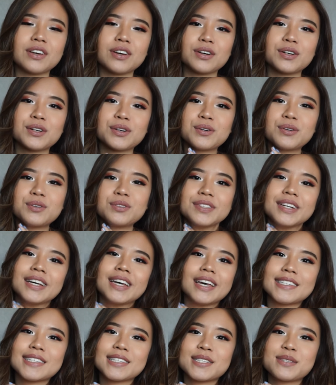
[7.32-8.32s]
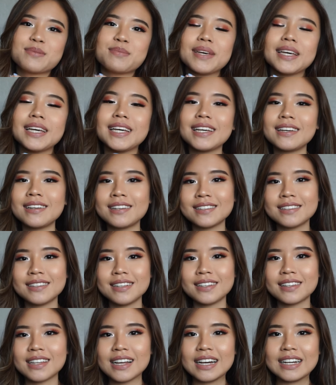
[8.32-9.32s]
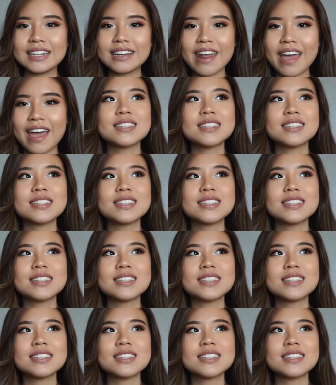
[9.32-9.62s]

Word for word: video. This is me, Titan.